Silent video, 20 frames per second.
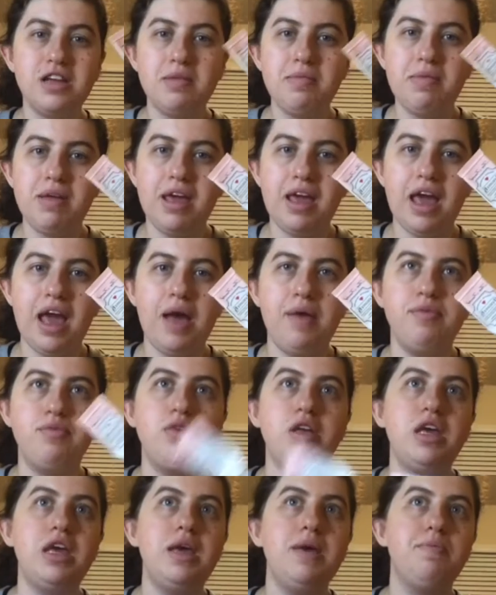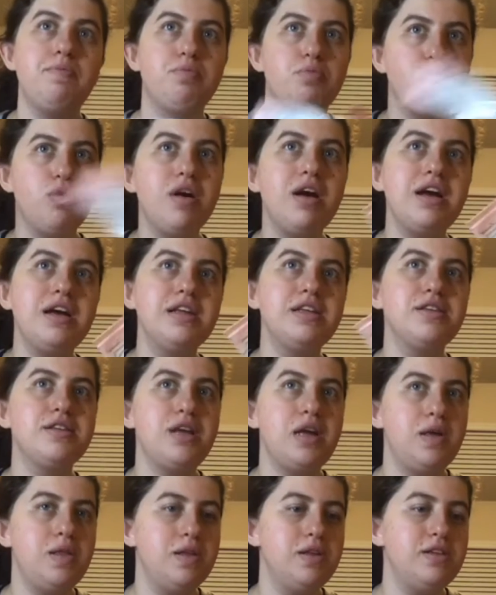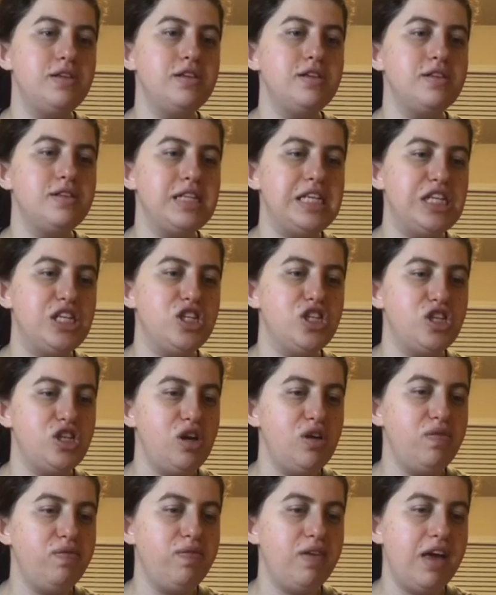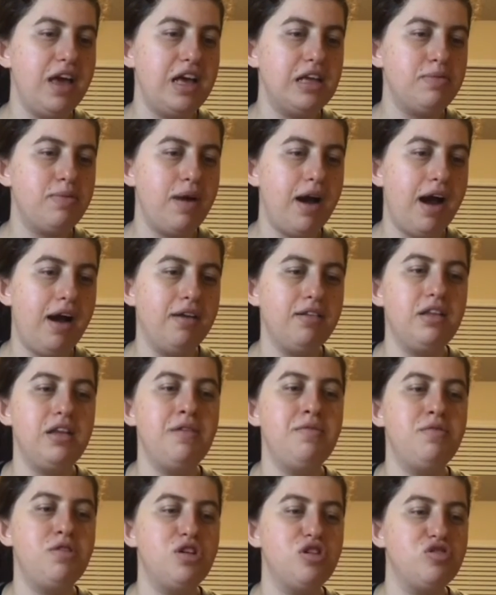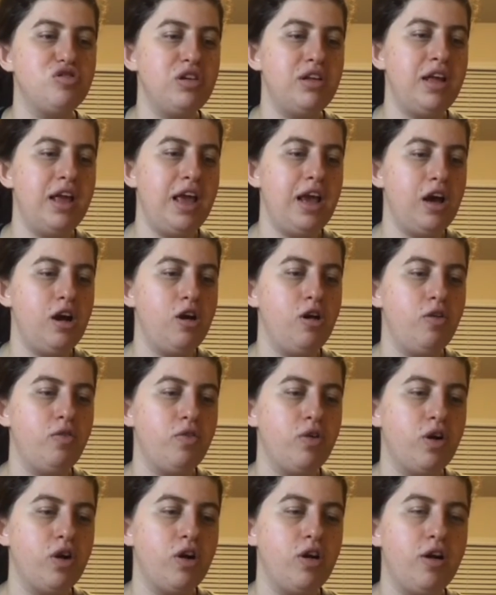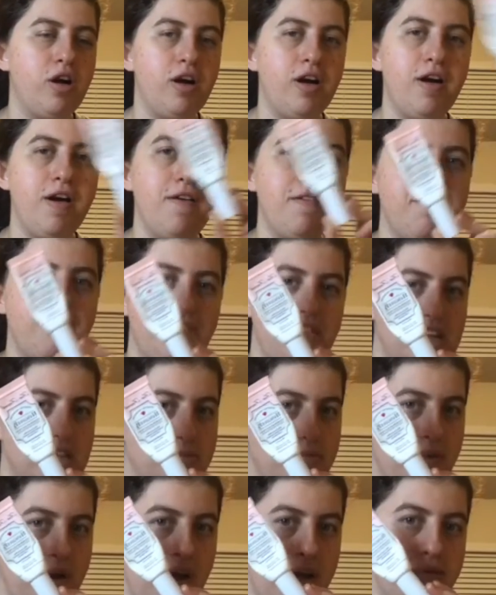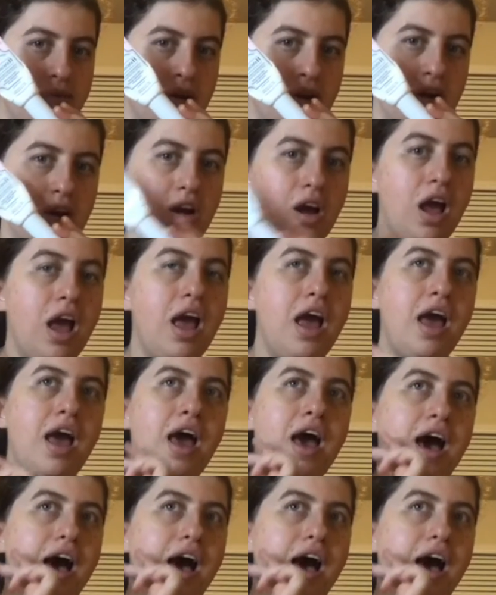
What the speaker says: this is going to be empty pretty soon. This is the Too Faced for Active Nourishing Hangover Face Primer.